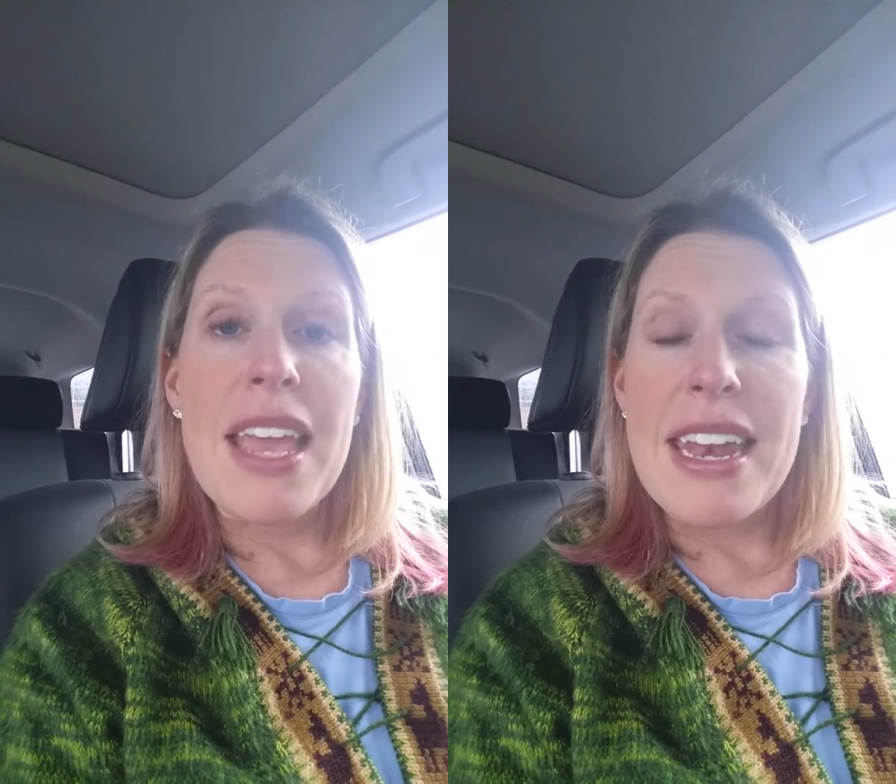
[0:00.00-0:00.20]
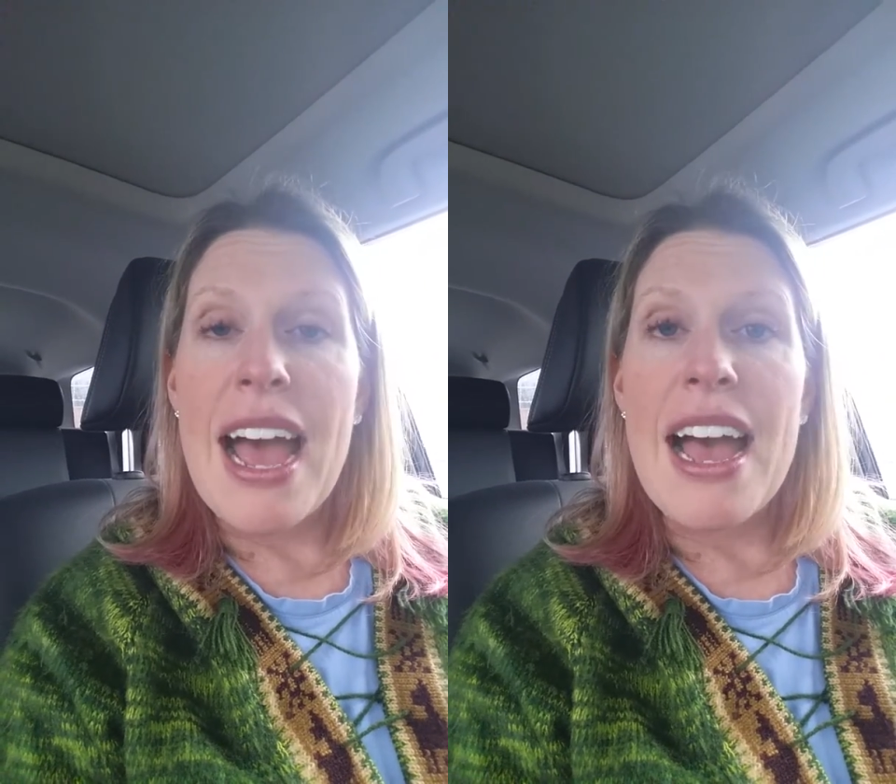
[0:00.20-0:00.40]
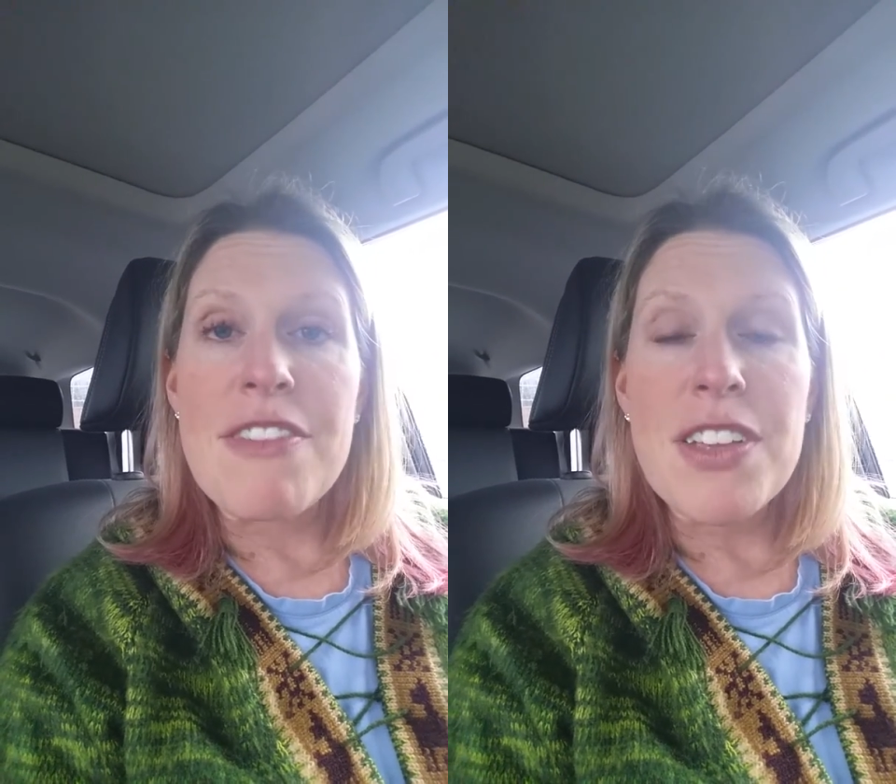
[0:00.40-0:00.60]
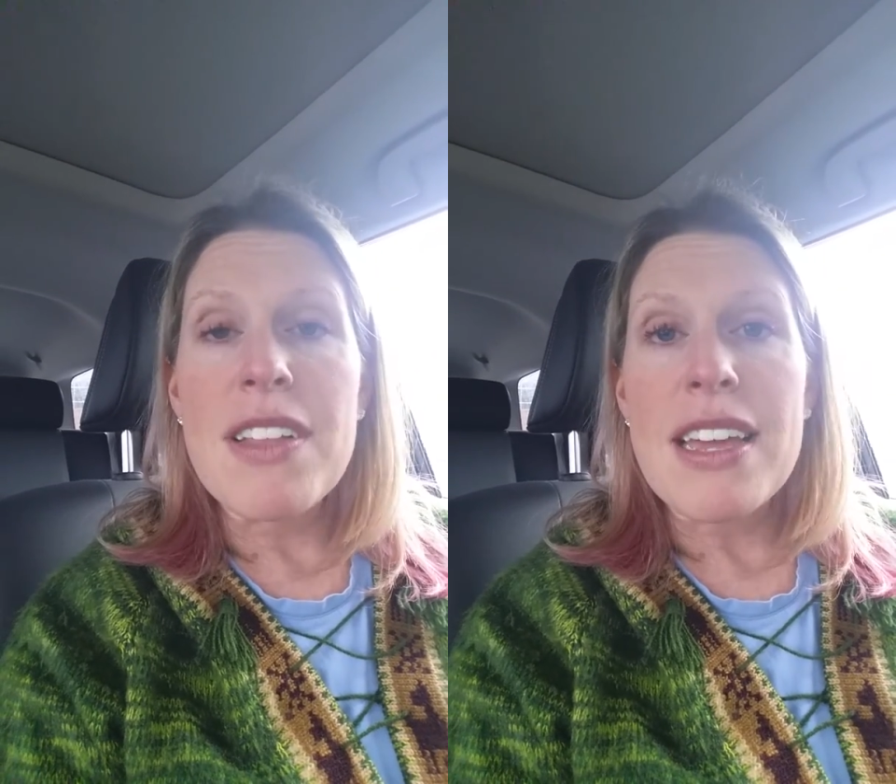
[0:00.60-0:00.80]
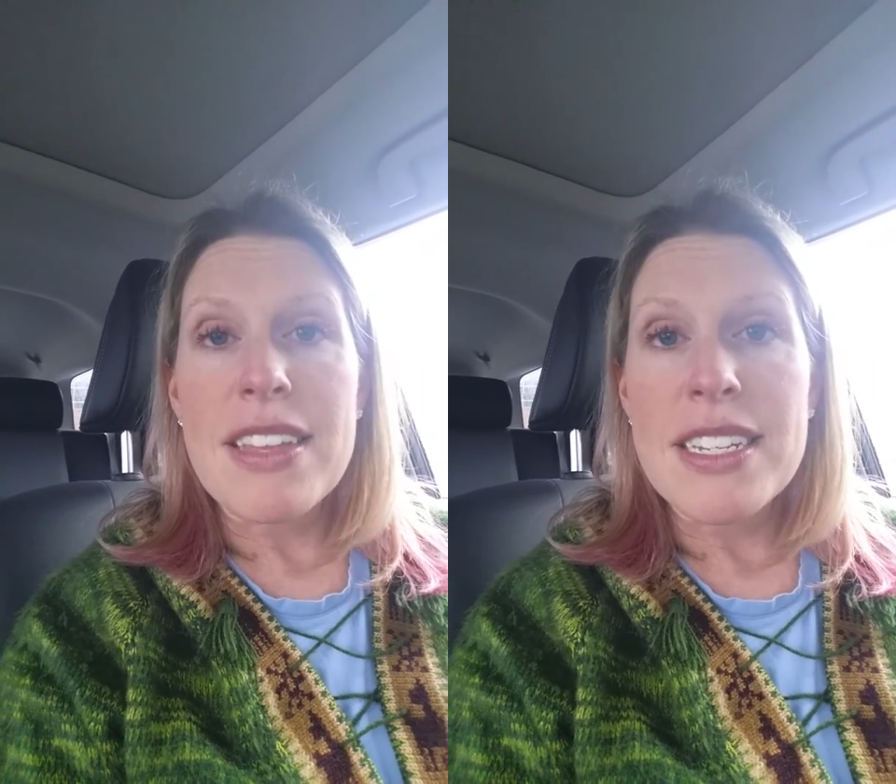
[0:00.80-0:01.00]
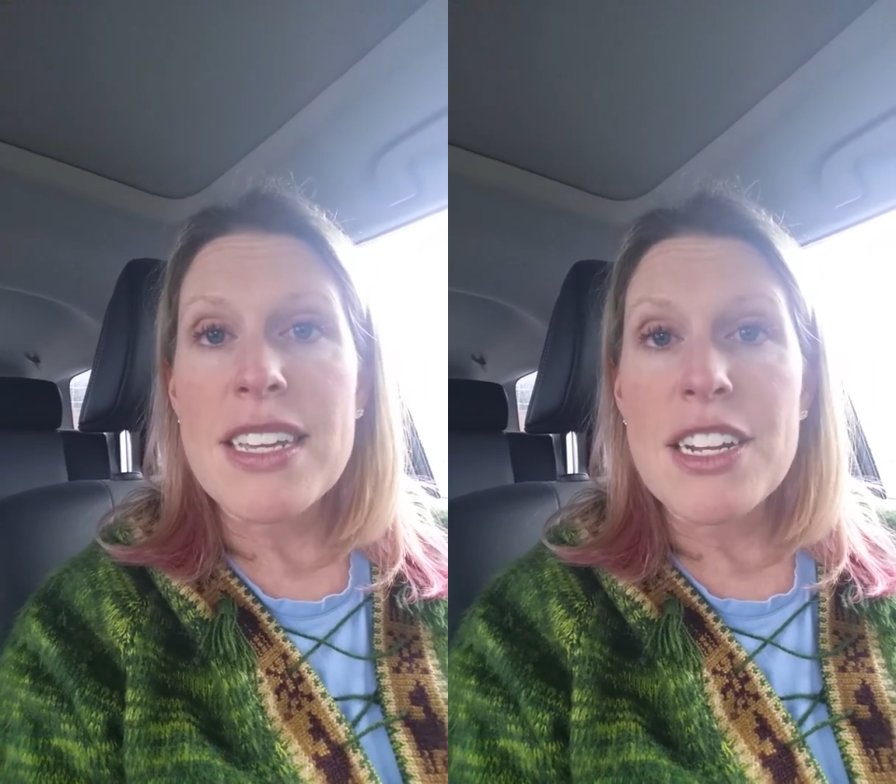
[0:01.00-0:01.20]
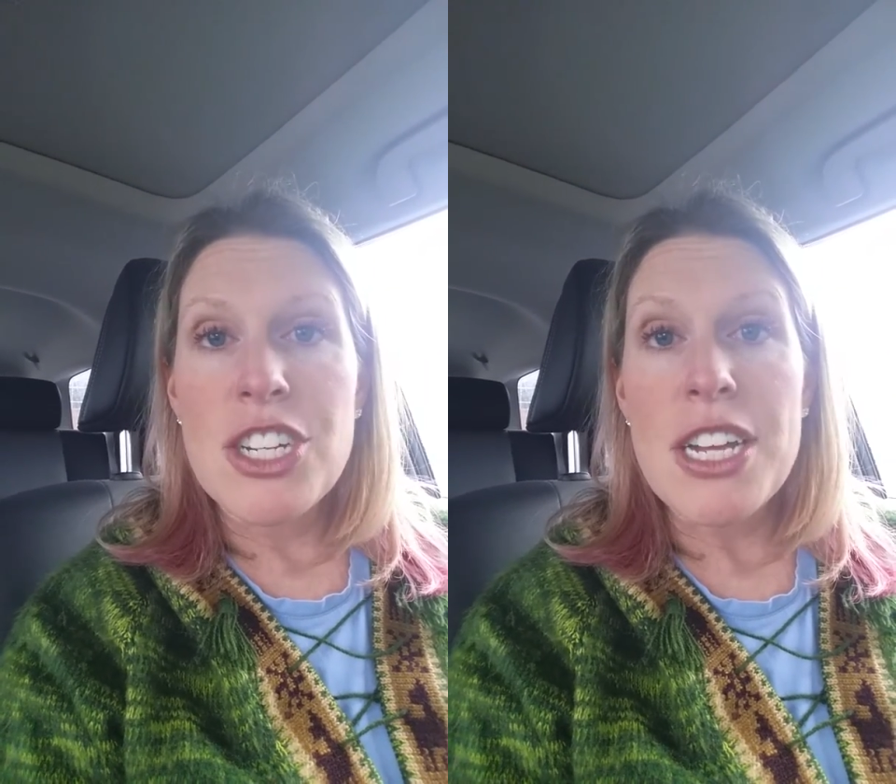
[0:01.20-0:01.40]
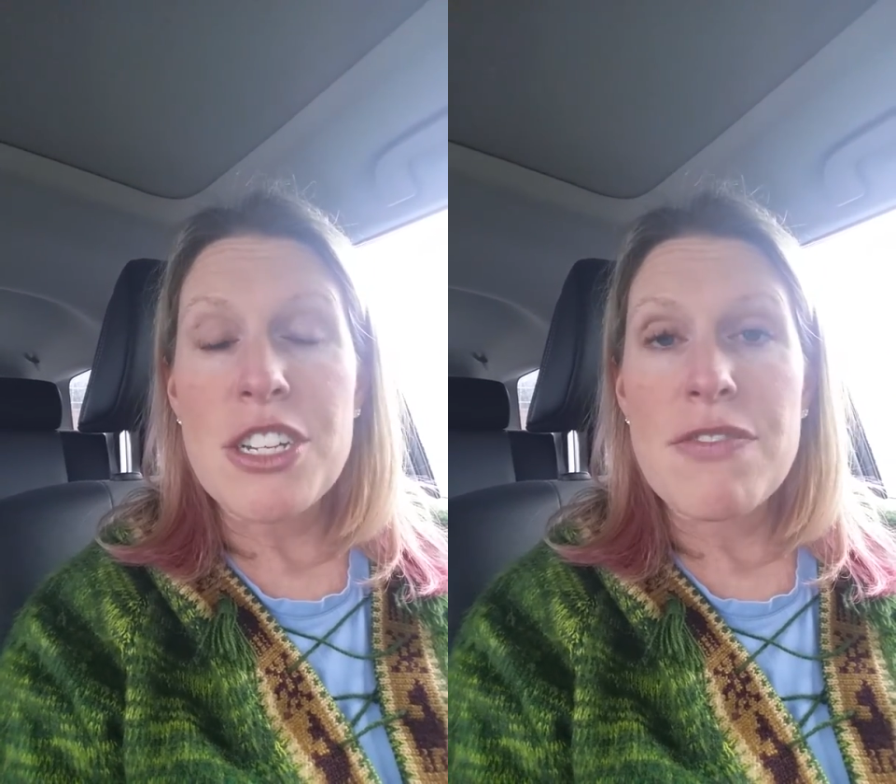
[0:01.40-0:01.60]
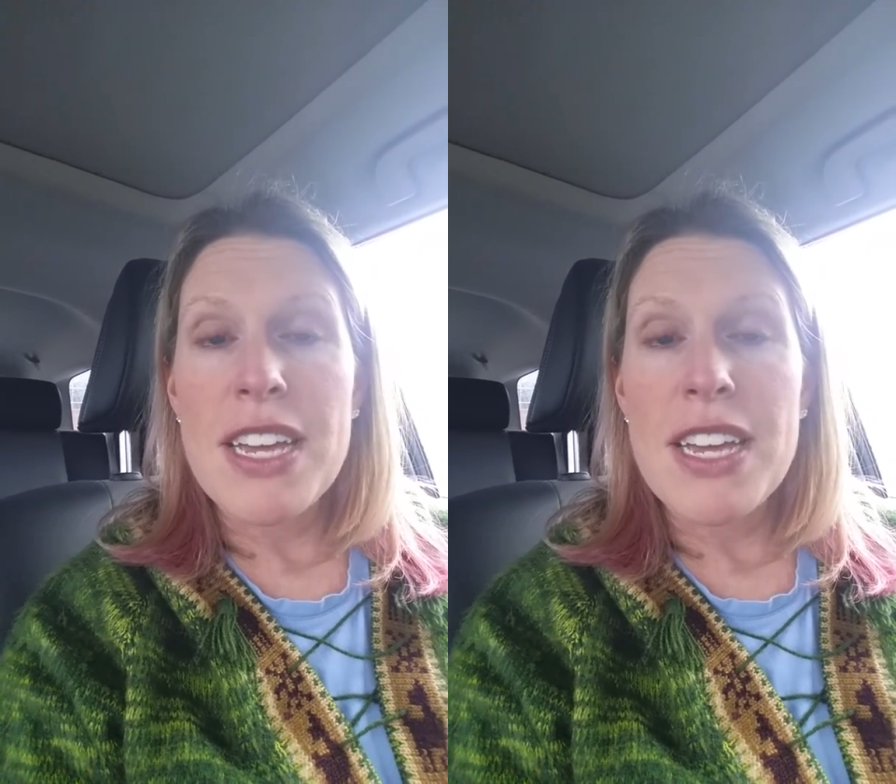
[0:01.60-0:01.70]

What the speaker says: And I feel like this is going to change the